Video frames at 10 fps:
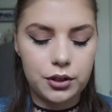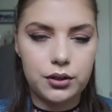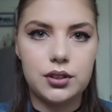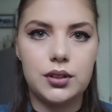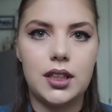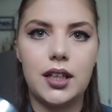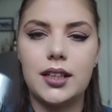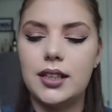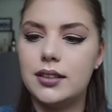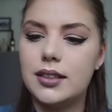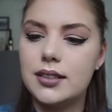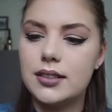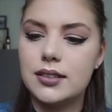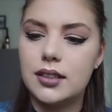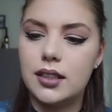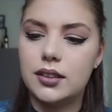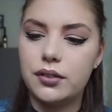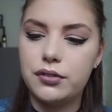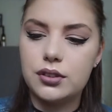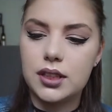going to declutter. This is the
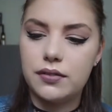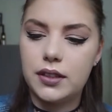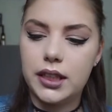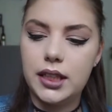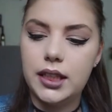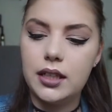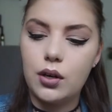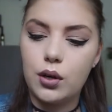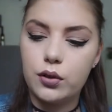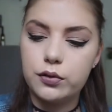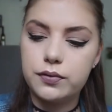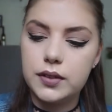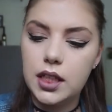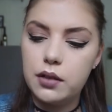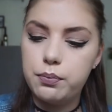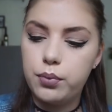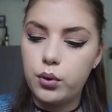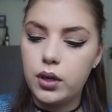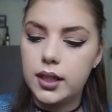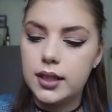W7 Clear Off Deep
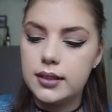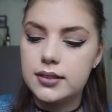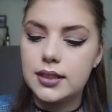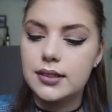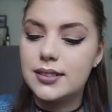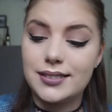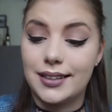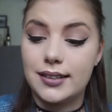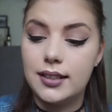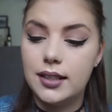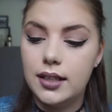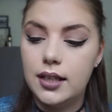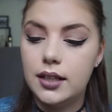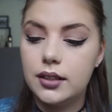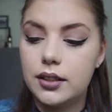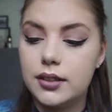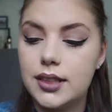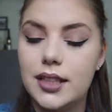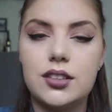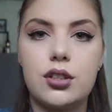Pore Cleansing Stick.
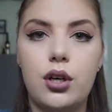Contains